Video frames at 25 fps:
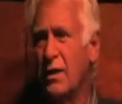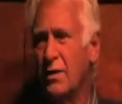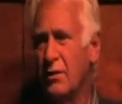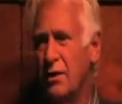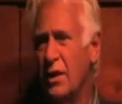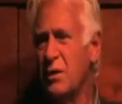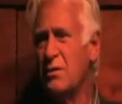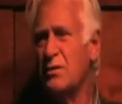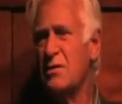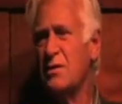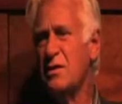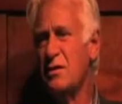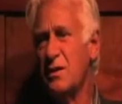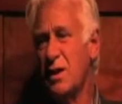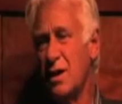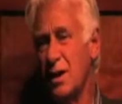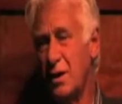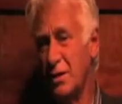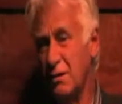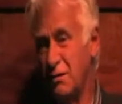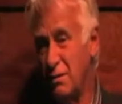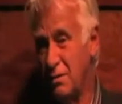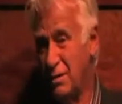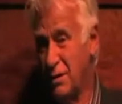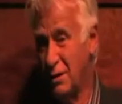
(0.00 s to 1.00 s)
Those are
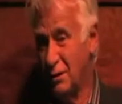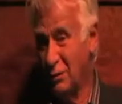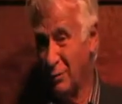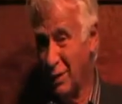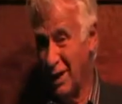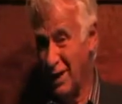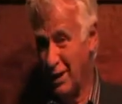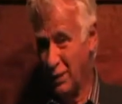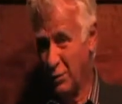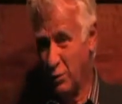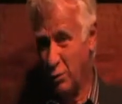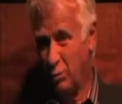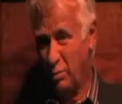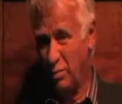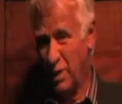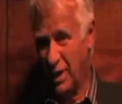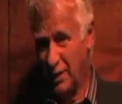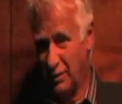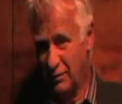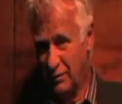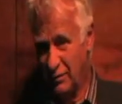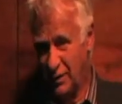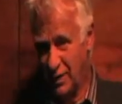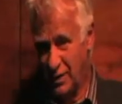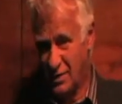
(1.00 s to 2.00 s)
the theoretical
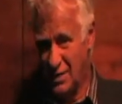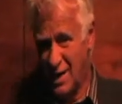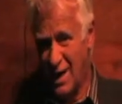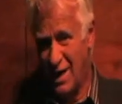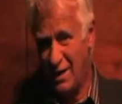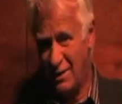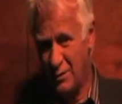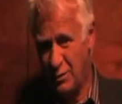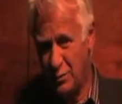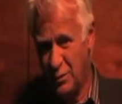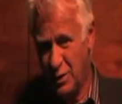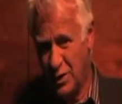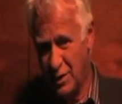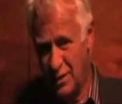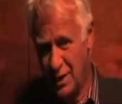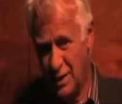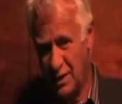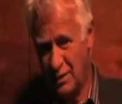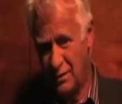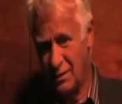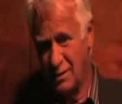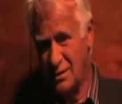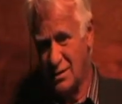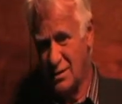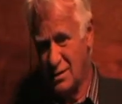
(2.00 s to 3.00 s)
benefits. How do we
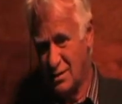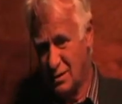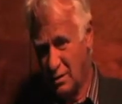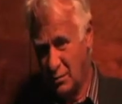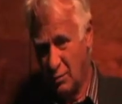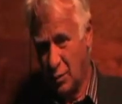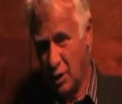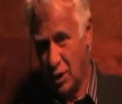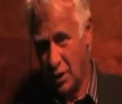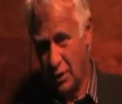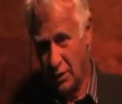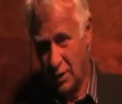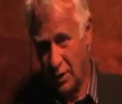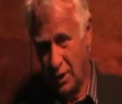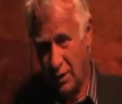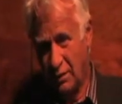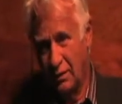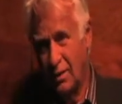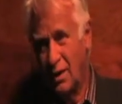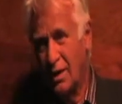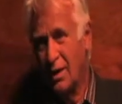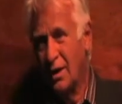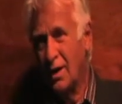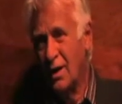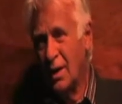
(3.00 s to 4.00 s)
take this to market?
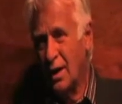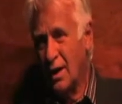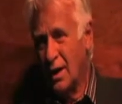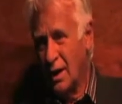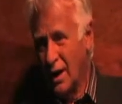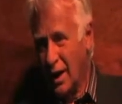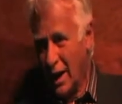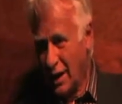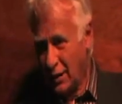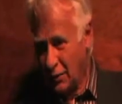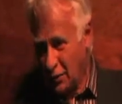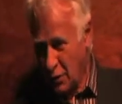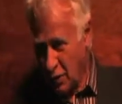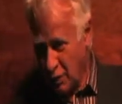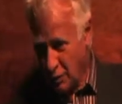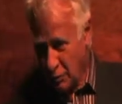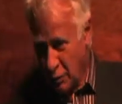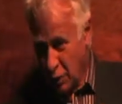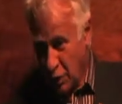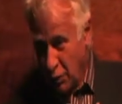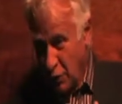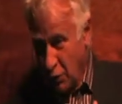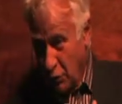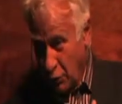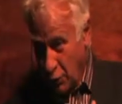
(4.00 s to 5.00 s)
At
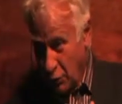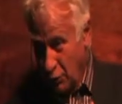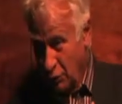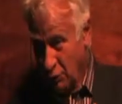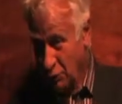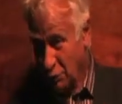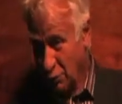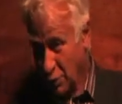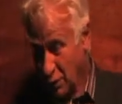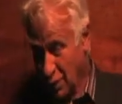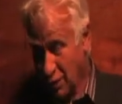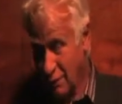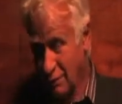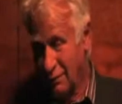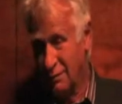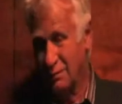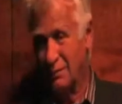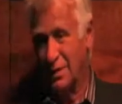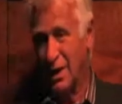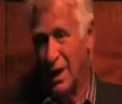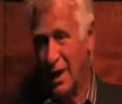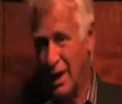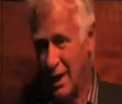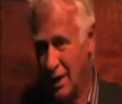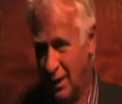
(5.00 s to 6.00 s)
Carbon Gold, we're
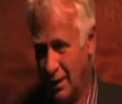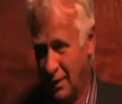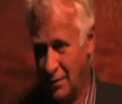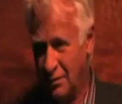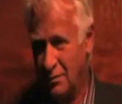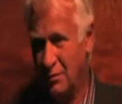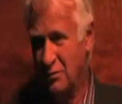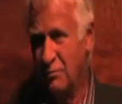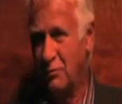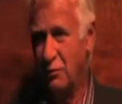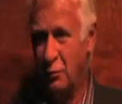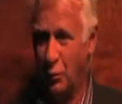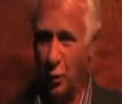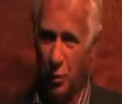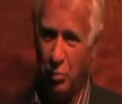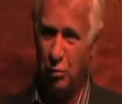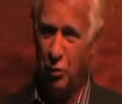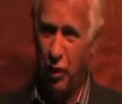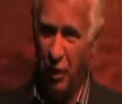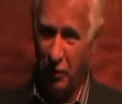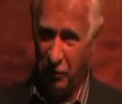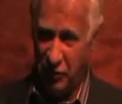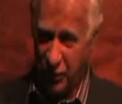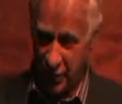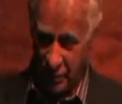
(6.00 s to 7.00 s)
a for
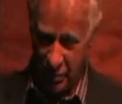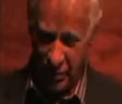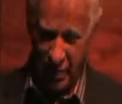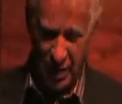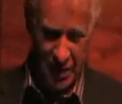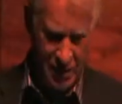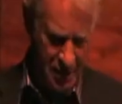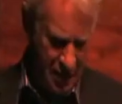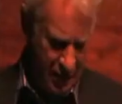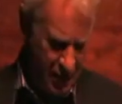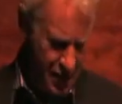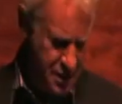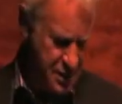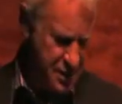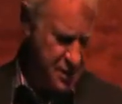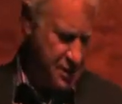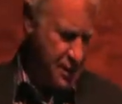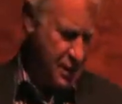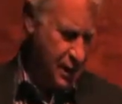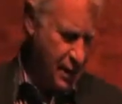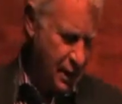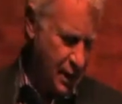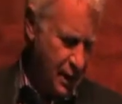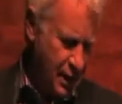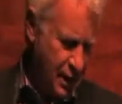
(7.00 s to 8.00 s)
profit business,
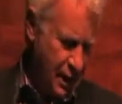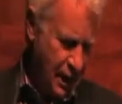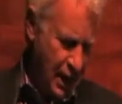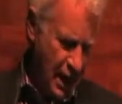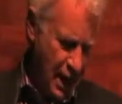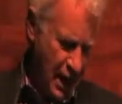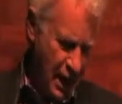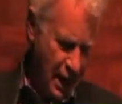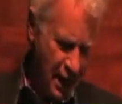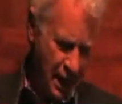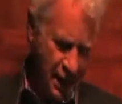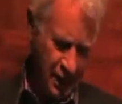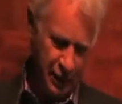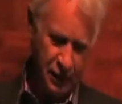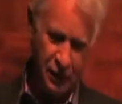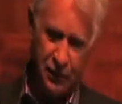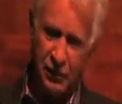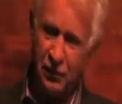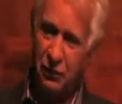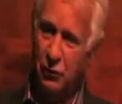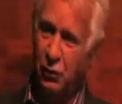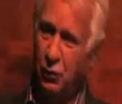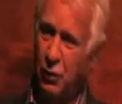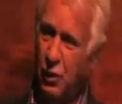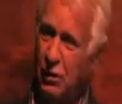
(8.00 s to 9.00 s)
and
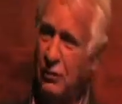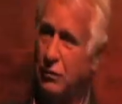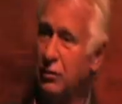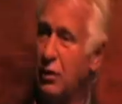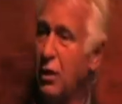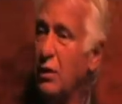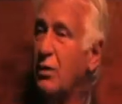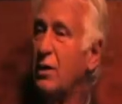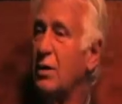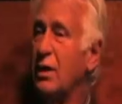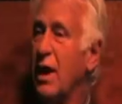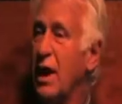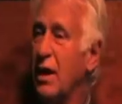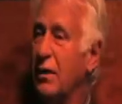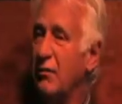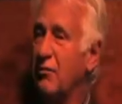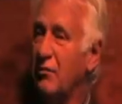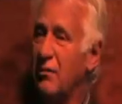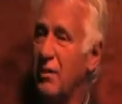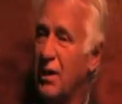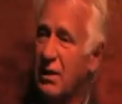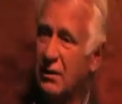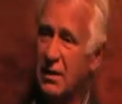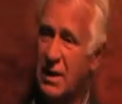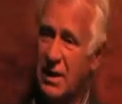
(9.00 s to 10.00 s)
we've looked at
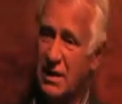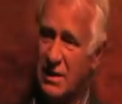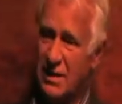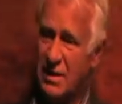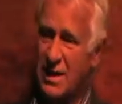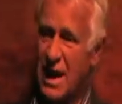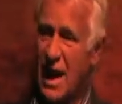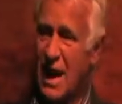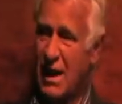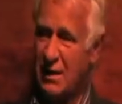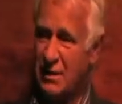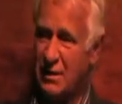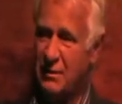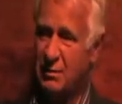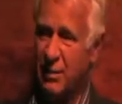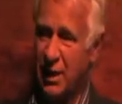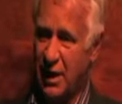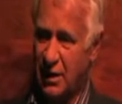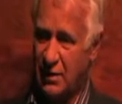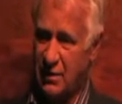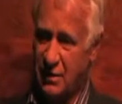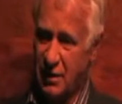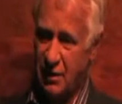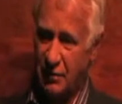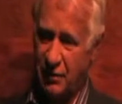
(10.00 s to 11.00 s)
various
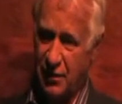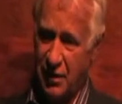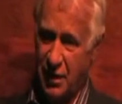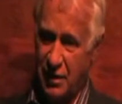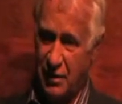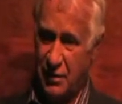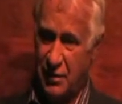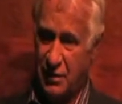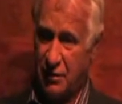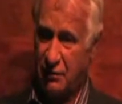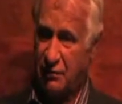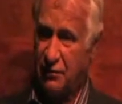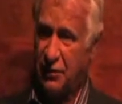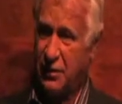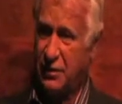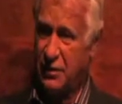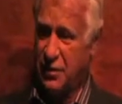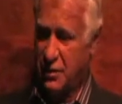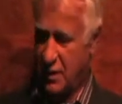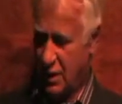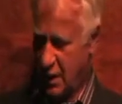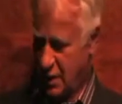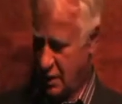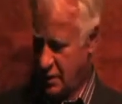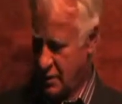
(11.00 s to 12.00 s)
aspects of this. The
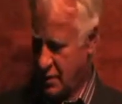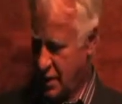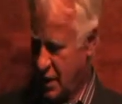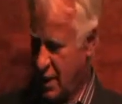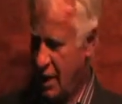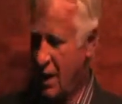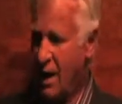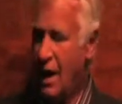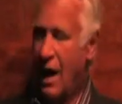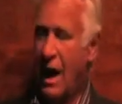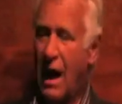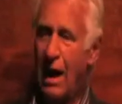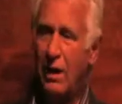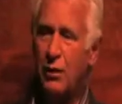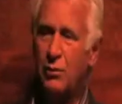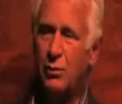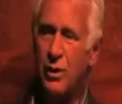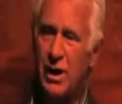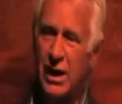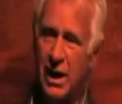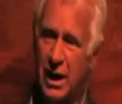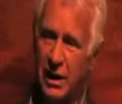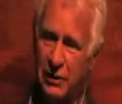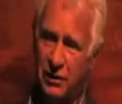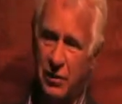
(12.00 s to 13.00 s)
first is how do we
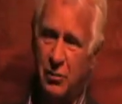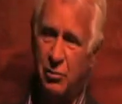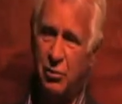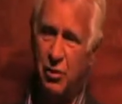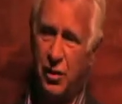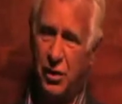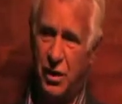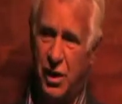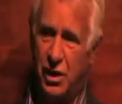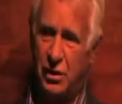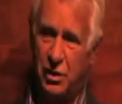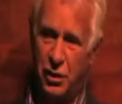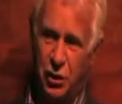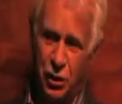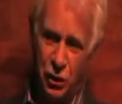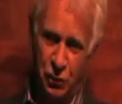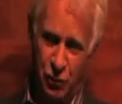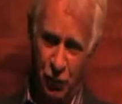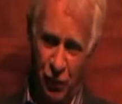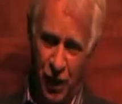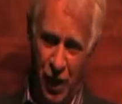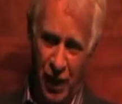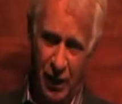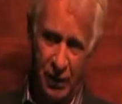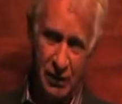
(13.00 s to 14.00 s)
get the production
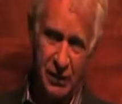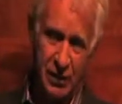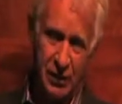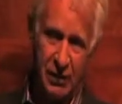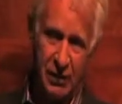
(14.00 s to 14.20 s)
right?